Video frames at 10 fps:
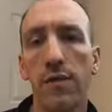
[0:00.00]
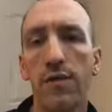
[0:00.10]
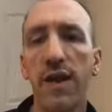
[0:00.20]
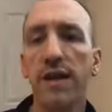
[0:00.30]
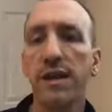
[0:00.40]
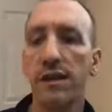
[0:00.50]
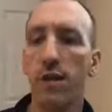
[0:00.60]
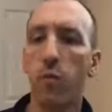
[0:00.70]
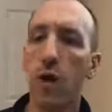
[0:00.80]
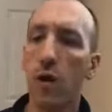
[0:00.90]
then he
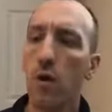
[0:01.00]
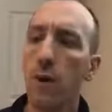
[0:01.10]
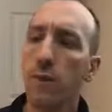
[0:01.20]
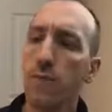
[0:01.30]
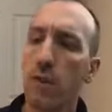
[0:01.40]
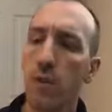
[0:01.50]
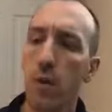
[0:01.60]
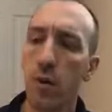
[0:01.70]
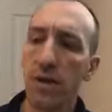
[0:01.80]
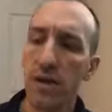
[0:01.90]
said, well, you
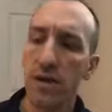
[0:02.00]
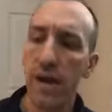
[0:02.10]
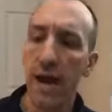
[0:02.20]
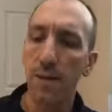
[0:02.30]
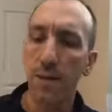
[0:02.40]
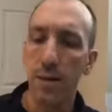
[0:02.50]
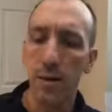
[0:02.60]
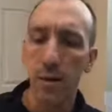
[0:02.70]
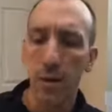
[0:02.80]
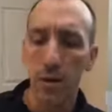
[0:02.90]
know, it doesn't
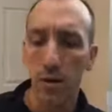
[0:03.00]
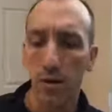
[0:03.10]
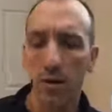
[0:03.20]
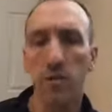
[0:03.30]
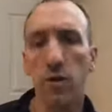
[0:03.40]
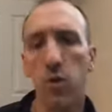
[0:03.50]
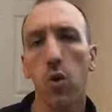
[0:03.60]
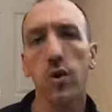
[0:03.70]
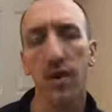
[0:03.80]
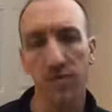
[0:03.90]
happen, you know, the
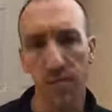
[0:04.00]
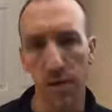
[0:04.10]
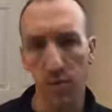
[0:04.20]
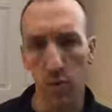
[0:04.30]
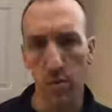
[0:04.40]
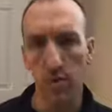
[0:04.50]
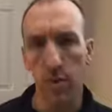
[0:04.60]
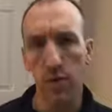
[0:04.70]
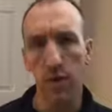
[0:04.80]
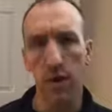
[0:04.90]
majority of people.
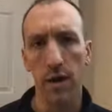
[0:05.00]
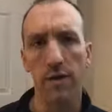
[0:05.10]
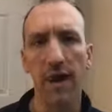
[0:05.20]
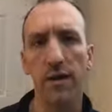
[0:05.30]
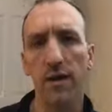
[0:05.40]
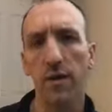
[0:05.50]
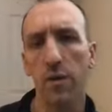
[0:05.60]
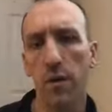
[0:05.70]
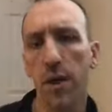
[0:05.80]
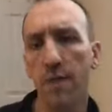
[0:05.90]
That, you
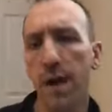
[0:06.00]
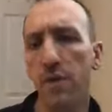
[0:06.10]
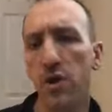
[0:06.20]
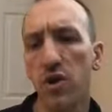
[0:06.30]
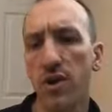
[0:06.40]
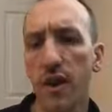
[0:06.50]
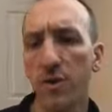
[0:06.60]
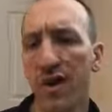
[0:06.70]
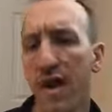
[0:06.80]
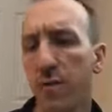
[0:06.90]
know, that person
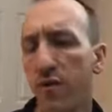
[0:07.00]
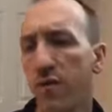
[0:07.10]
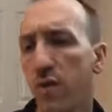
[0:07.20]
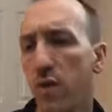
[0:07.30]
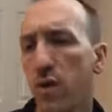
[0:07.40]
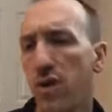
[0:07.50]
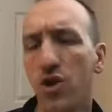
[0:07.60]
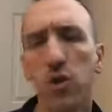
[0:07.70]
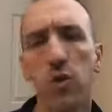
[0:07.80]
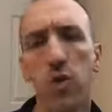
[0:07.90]
that was able to
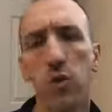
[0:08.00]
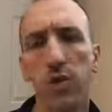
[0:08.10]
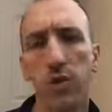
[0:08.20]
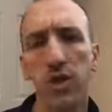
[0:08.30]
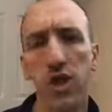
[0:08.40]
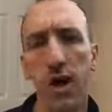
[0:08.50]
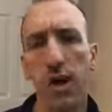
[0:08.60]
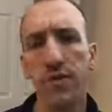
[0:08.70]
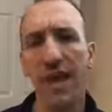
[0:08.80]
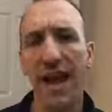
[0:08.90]
do two or three
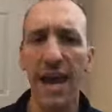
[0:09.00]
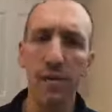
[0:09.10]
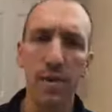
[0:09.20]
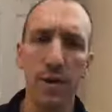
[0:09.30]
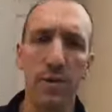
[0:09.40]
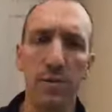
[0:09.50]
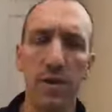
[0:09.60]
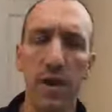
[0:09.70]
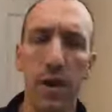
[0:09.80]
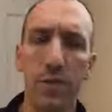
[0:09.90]
jobs and better
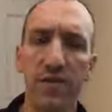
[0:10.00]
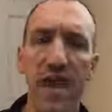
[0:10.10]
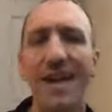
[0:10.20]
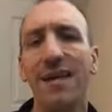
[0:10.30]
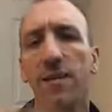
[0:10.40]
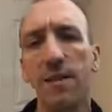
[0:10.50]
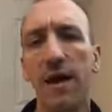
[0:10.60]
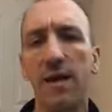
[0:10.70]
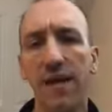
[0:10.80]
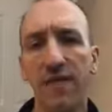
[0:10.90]
themselves and get them
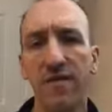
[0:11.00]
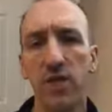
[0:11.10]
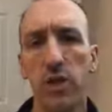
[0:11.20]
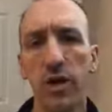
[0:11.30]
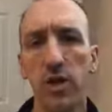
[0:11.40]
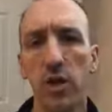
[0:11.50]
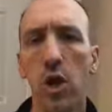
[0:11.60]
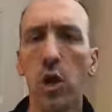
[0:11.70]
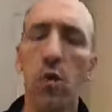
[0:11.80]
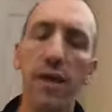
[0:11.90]
out of that
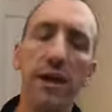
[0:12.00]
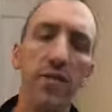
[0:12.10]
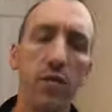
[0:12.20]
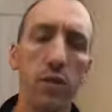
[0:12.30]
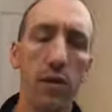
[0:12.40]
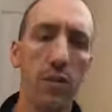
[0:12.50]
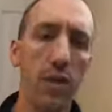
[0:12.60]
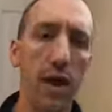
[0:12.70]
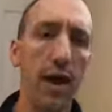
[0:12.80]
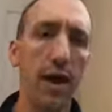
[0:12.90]
situation, well, that doesn't really
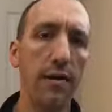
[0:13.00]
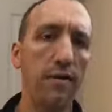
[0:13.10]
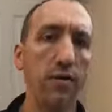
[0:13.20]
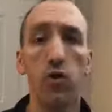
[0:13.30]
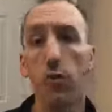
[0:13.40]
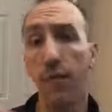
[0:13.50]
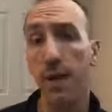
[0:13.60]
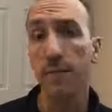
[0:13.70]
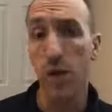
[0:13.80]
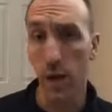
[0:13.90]
apply to the group that
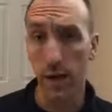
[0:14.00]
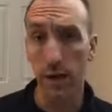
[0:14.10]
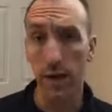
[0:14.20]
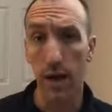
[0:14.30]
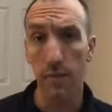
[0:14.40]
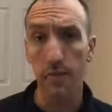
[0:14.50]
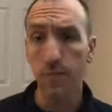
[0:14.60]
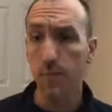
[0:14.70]
I'm talking about.